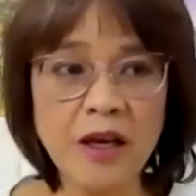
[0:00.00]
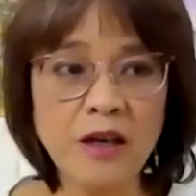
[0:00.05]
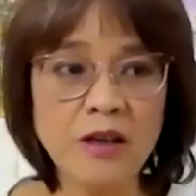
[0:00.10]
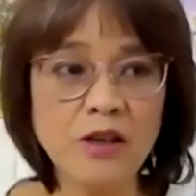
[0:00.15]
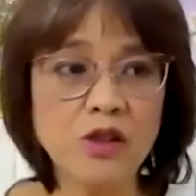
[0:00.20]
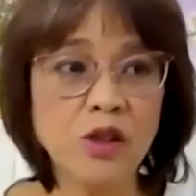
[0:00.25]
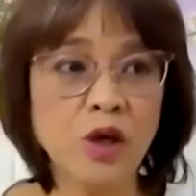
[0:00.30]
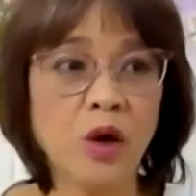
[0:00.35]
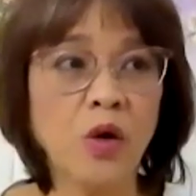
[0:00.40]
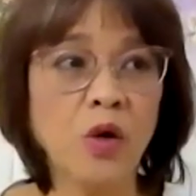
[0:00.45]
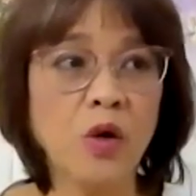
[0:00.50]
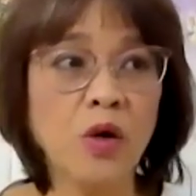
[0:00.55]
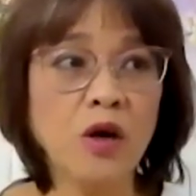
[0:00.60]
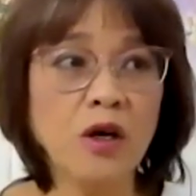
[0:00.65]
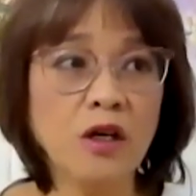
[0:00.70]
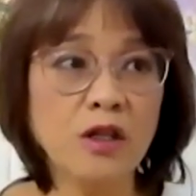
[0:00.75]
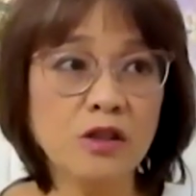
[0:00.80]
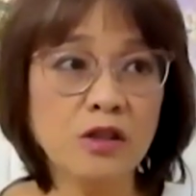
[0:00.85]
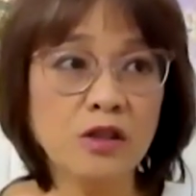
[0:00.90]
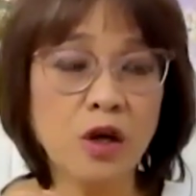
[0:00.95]
So
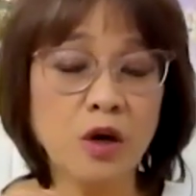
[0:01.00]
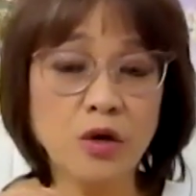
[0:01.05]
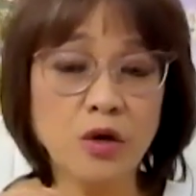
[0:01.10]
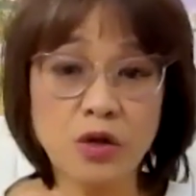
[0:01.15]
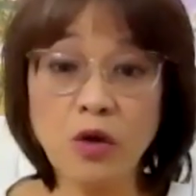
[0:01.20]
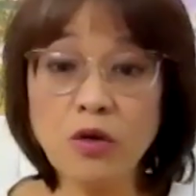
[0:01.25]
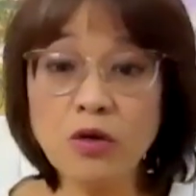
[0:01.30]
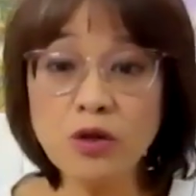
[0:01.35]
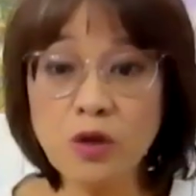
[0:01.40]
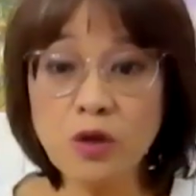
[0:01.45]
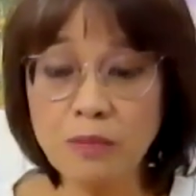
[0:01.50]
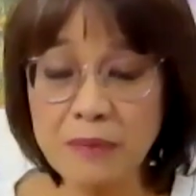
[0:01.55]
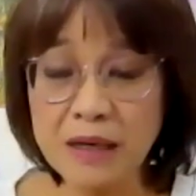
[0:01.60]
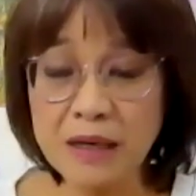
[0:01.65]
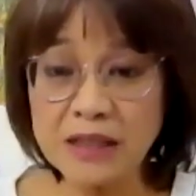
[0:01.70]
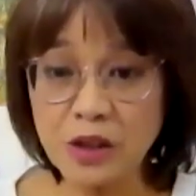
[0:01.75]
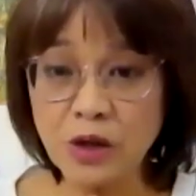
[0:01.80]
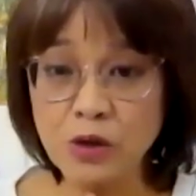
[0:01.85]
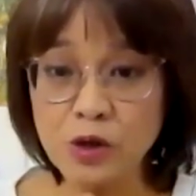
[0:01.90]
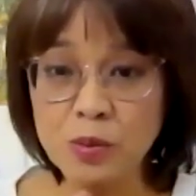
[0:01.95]
don't
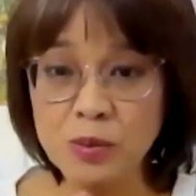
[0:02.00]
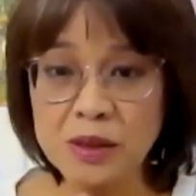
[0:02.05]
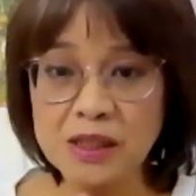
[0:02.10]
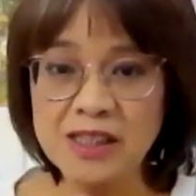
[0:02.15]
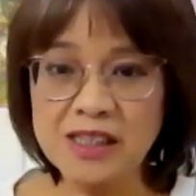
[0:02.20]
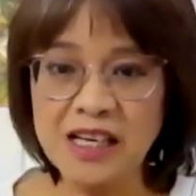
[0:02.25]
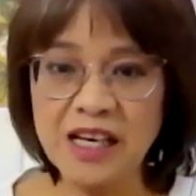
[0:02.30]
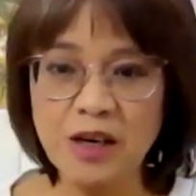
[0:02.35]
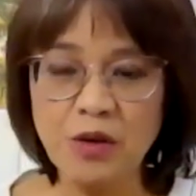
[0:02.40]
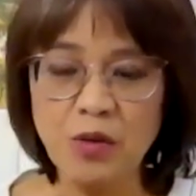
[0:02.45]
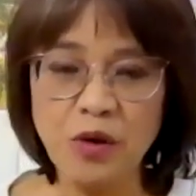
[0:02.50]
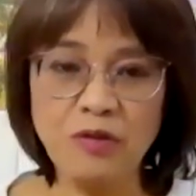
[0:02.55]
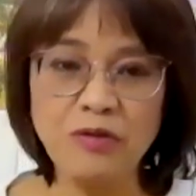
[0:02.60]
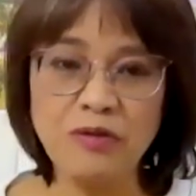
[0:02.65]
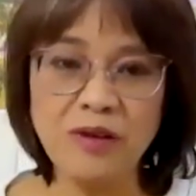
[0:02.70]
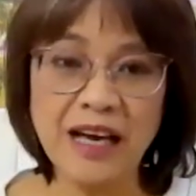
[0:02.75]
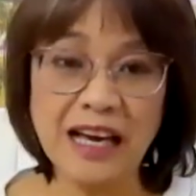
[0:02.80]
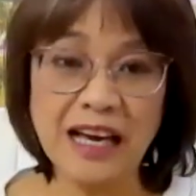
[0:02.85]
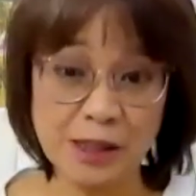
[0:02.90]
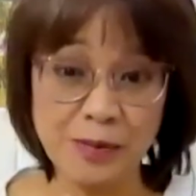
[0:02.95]
make those mistakes
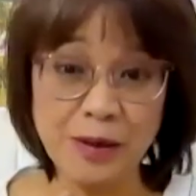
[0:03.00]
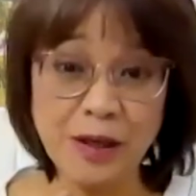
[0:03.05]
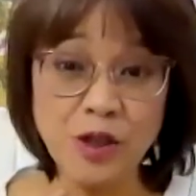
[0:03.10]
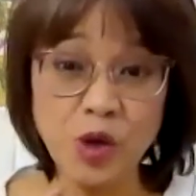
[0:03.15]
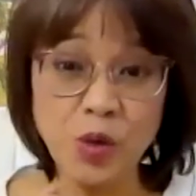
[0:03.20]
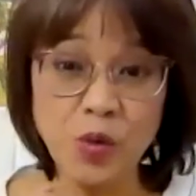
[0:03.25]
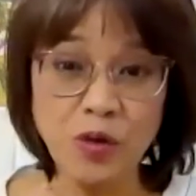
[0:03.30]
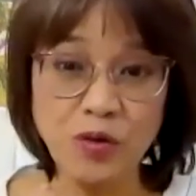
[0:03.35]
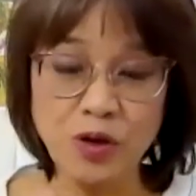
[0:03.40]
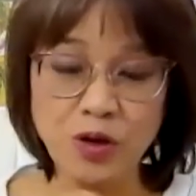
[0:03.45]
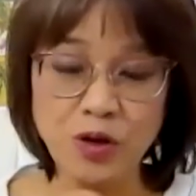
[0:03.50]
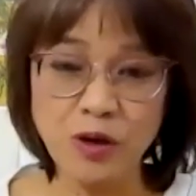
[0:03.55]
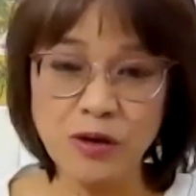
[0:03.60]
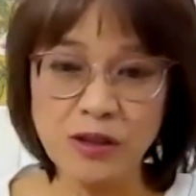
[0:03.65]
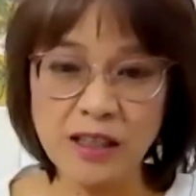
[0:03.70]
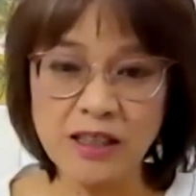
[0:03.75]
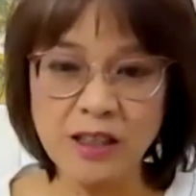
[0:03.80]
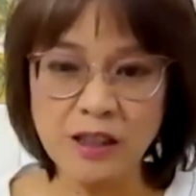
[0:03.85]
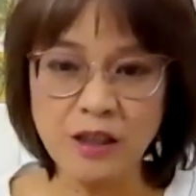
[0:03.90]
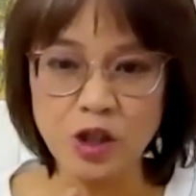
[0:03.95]
especially if you know
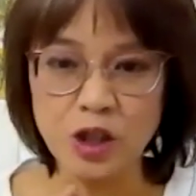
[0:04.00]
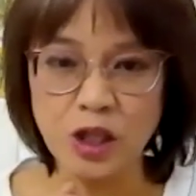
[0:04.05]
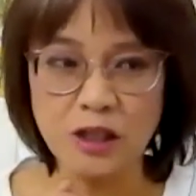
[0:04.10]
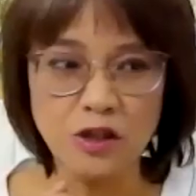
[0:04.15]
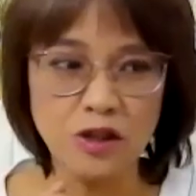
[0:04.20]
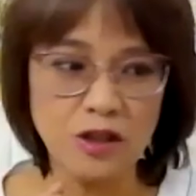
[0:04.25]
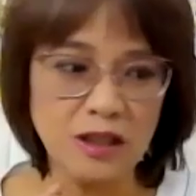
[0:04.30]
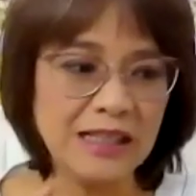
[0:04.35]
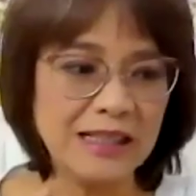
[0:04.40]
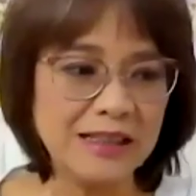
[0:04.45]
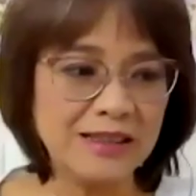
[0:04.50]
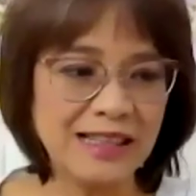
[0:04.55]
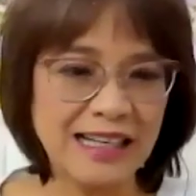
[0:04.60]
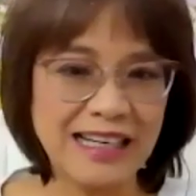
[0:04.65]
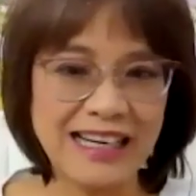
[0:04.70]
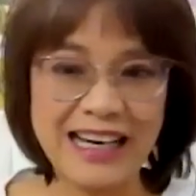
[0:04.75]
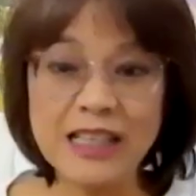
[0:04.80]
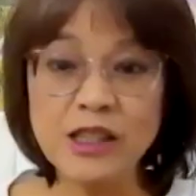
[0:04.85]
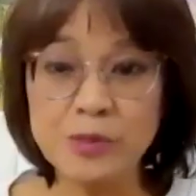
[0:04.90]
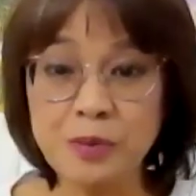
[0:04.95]
that the judge is
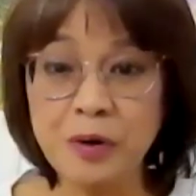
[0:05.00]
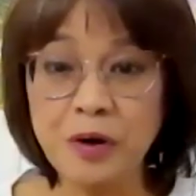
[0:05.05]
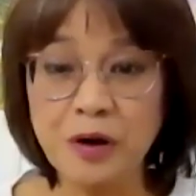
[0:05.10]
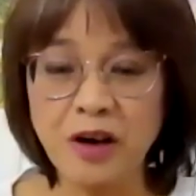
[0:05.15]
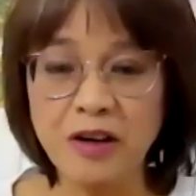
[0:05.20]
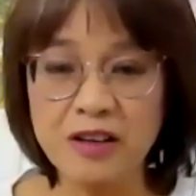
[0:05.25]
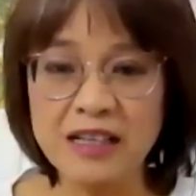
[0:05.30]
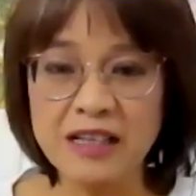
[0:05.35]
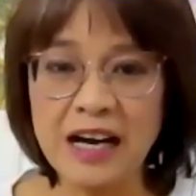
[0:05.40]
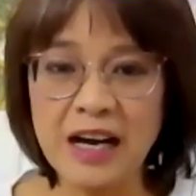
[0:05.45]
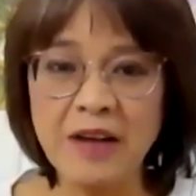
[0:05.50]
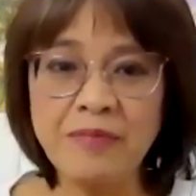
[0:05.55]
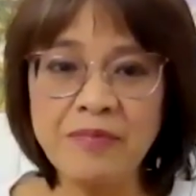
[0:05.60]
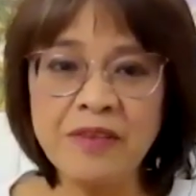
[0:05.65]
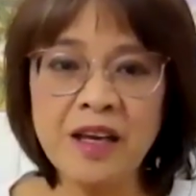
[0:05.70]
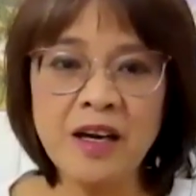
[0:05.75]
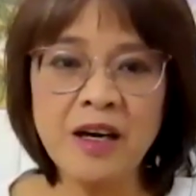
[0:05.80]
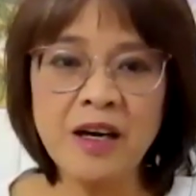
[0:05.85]
an expert on that.